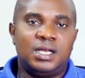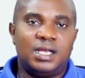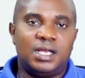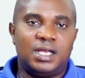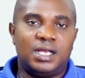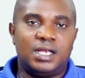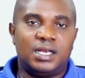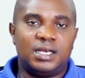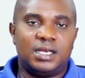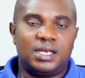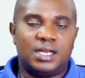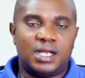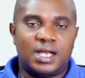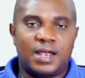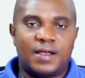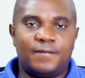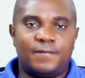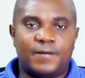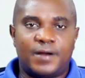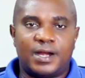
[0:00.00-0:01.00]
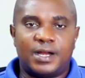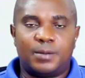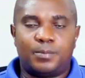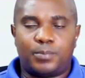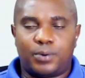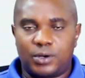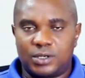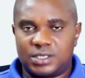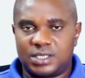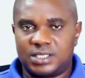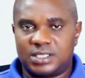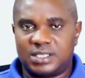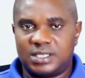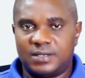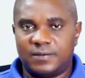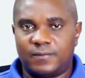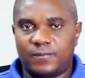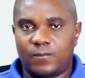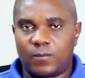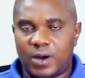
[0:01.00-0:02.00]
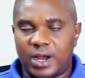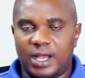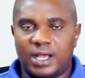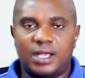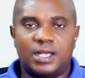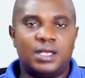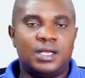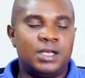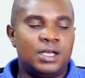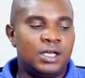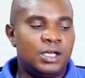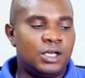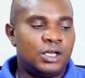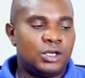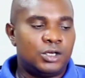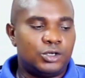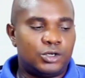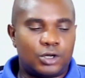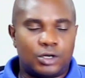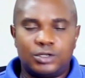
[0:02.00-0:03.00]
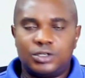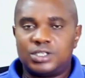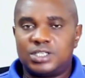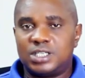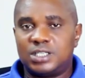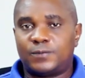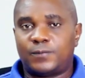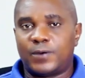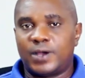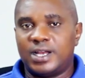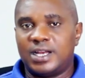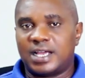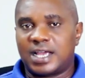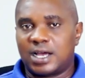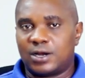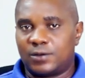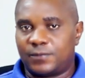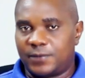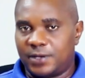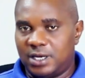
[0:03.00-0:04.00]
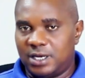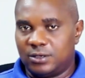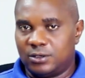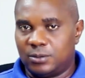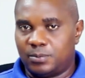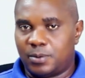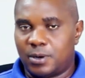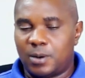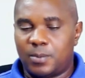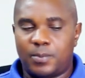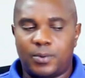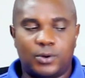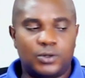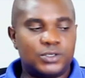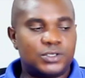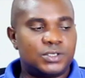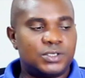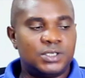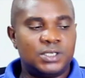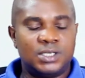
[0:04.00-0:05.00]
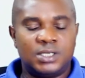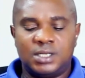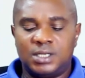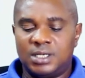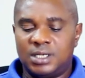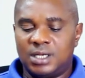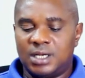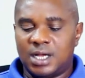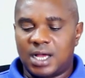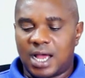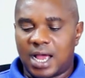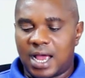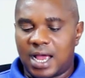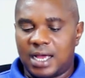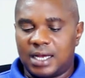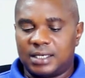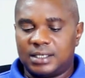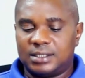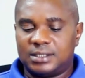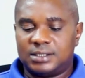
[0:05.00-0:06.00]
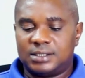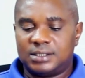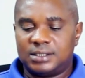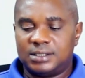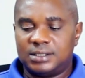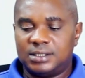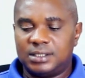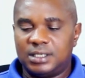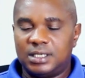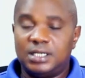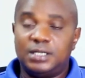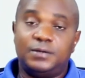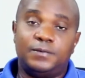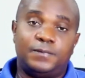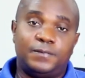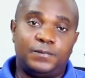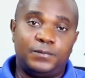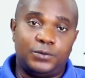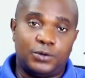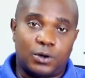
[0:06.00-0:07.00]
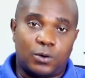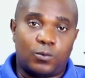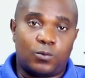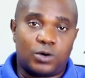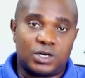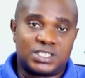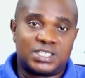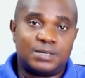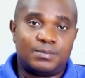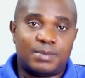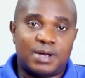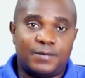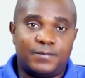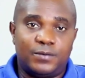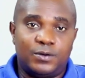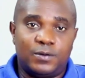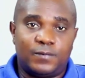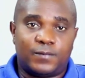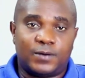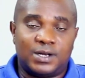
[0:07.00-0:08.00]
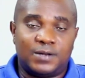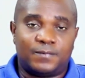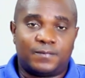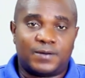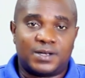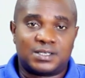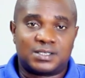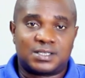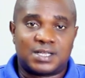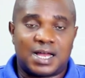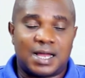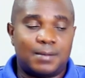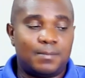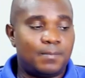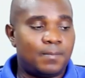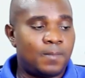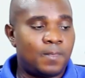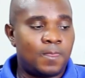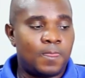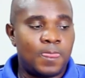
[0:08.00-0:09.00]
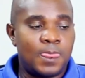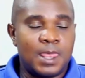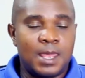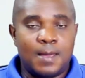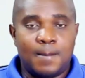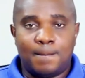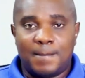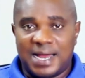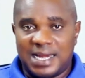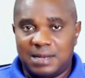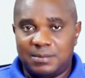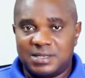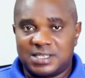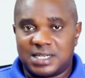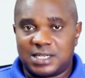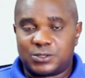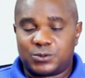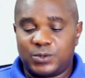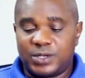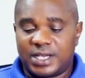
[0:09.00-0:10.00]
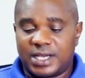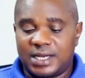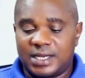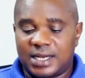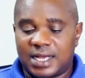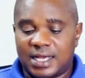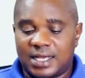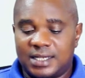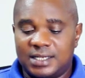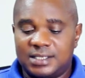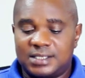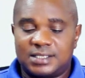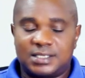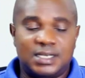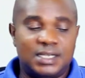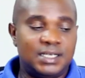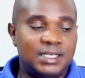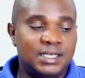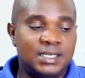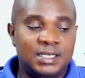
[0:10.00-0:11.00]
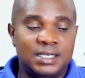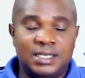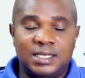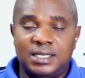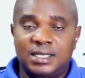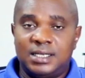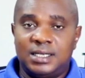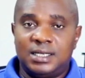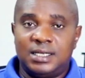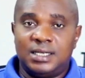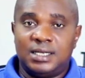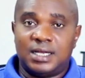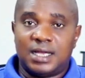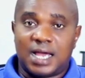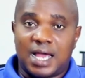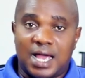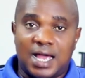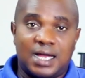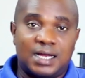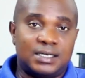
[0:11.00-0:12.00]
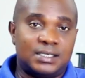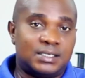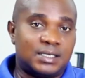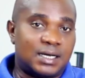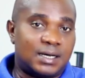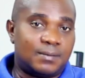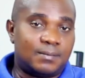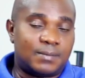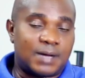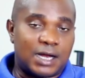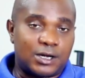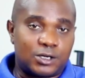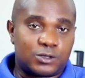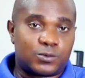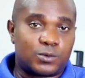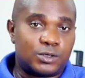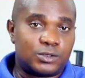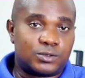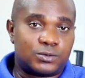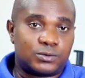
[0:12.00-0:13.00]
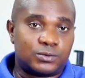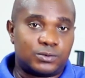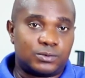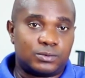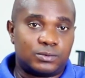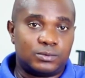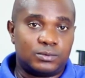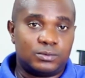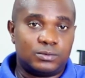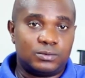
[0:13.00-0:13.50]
in a very positive way. Don't use it for any kind of illegal purpose. And if you're watching my video for the first time, my name is Aswikenda Kinsley. And um, I just want to